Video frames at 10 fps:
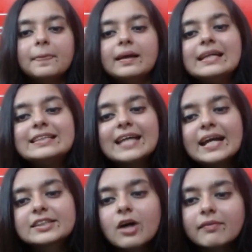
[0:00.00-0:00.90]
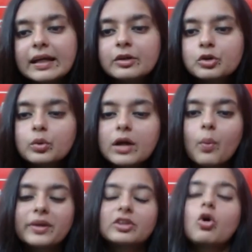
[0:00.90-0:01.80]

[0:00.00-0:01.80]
He takes on the intruder with